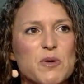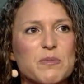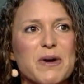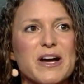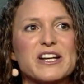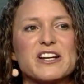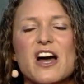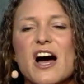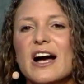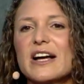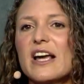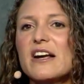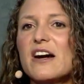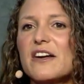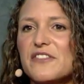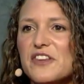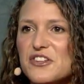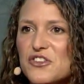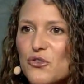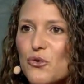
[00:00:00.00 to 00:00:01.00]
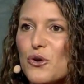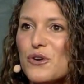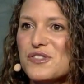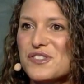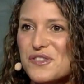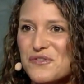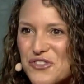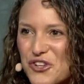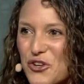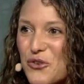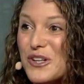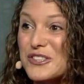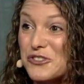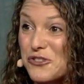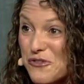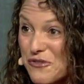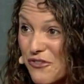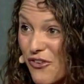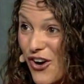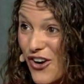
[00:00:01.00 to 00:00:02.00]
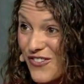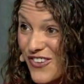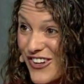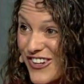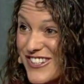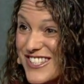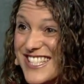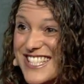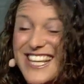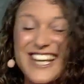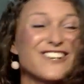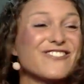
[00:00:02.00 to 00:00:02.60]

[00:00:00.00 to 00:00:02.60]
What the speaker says: but by knocking on the doors of 200 farmers